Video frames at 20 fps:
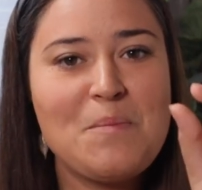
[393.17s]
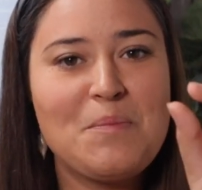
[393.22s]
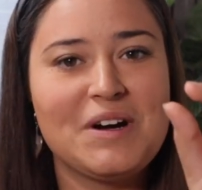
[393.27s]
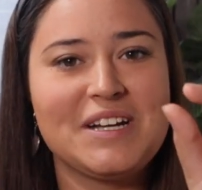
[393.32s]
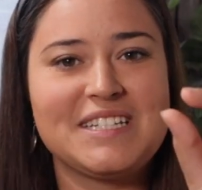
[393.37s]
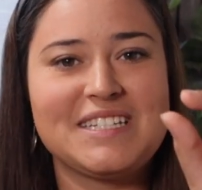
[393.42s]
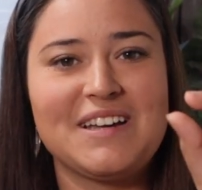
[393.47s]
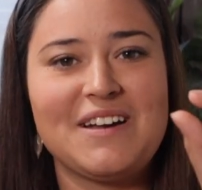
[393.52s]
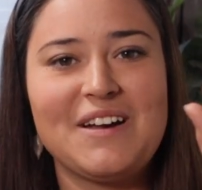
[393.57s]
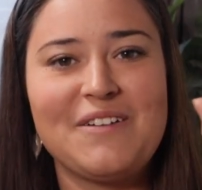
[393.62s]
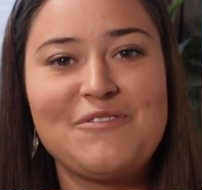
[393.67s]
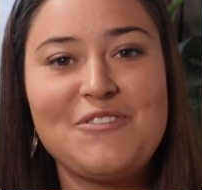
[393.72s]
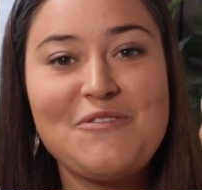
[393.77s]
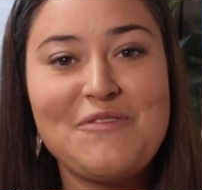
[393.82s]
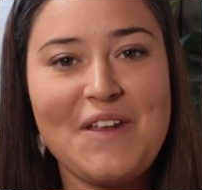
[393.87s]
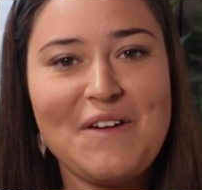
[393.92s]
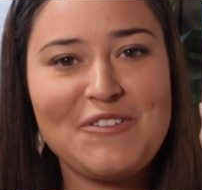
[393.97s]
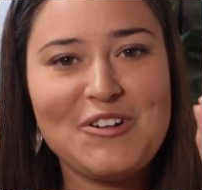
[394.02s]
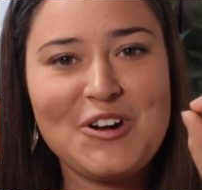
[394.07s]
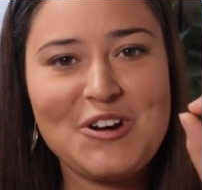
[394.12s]
but uh, if
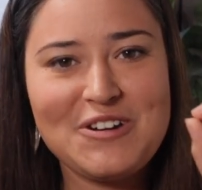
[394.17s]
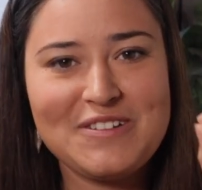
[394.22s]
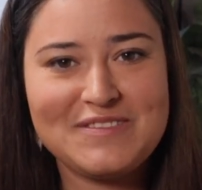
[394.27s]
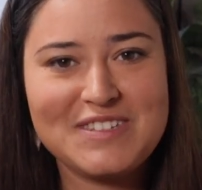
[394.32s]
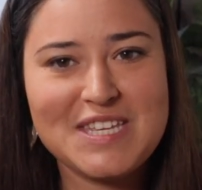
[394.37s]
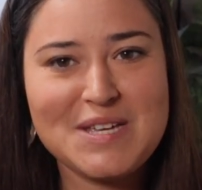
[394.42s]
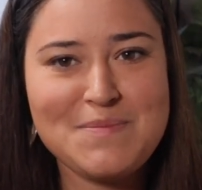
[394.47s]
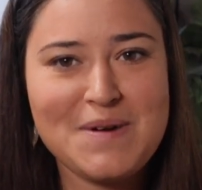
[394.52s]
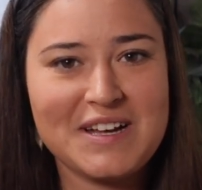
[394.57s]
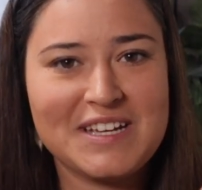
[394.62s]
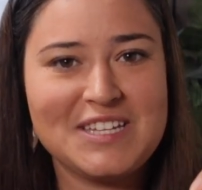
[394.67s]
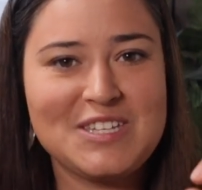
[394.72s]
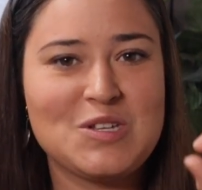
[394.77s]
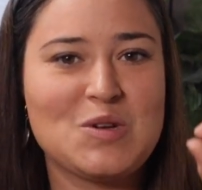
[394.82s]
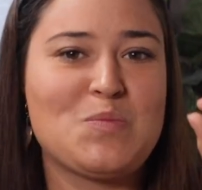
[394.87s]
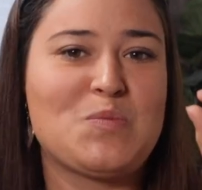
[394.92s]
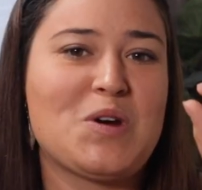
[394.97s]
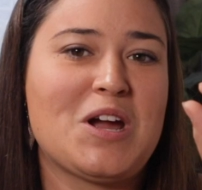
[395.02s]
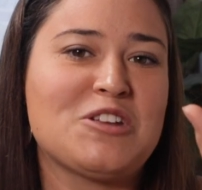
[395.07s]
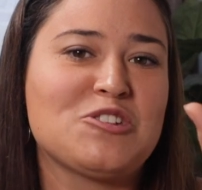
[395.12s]
you've never heard of sea monkeys
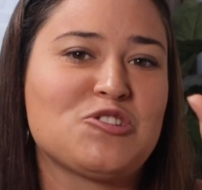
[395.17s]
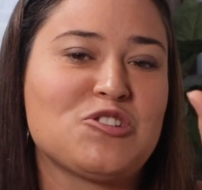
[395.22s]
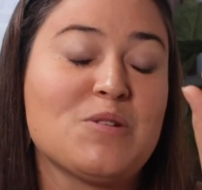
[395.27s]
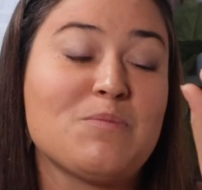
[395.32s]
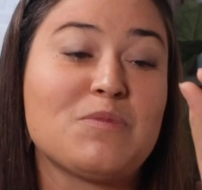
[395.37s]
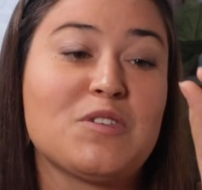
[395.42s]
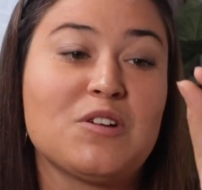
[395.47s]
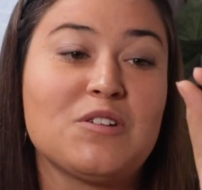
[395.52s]
or brine shrimp,